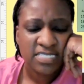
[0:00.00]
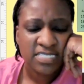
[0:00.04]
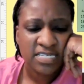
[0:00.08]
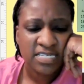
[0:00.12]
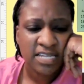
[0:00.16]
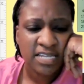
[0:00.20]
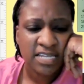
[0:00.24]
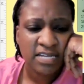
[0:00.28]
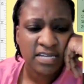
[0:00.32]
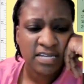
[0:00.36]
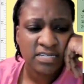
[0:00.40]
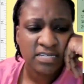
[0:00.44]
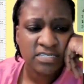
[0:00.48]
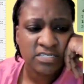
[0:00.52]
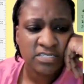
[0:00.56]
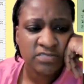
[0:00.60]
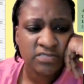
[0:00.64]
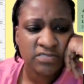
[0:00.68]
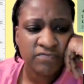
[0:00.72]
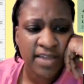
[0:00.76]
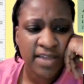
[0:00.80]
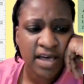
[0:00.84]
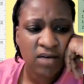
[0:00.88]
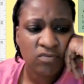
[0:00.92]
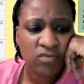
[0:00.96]
It seems like this
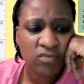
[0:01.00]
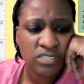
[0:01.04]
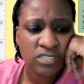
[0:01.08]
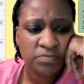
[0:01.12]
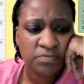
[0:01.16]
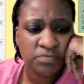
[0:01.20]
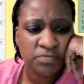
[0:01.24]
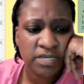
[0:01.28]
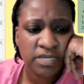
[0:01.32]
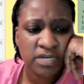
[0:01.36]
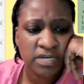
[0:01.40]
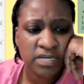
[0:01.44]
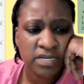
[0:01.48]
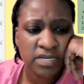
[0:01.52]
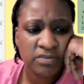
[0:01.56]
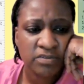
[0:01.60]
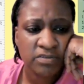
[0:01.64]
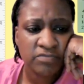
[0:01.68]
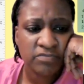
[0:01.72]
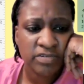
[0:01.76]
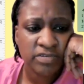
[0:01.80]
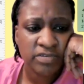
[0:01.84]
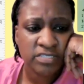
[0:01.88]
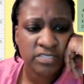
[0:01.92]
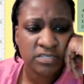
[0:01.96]
flower is bigger
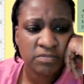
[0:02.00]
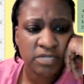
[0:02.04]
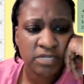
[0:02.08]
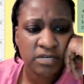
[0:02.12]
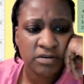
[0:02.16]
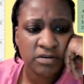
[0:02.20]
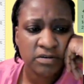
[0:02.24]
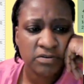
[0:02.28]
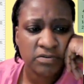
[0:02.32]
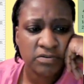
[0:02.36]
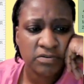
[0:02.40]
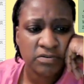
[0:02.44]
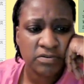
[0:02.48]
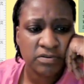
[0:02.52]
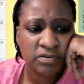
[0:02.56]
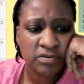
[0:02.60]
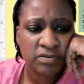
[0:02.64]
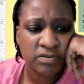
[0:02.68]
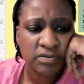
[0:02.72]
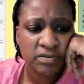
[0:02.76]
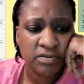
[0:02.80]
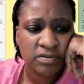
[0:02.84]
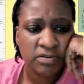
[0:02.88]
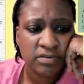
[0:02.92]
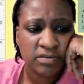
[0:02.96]
than the rest of them, though.
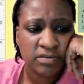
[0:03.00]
